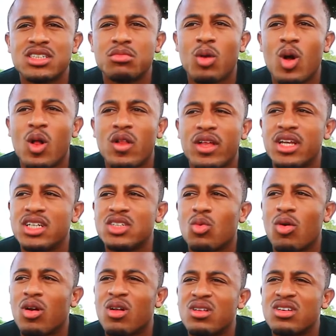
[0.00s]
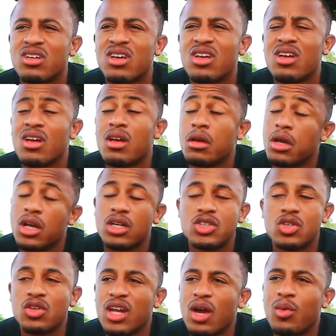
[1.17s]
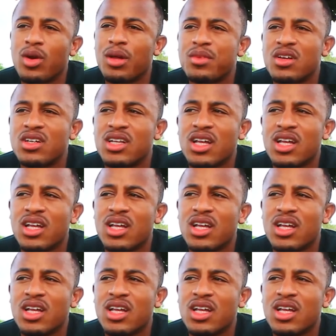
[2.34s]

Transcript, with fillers: small in his world so then I went up there.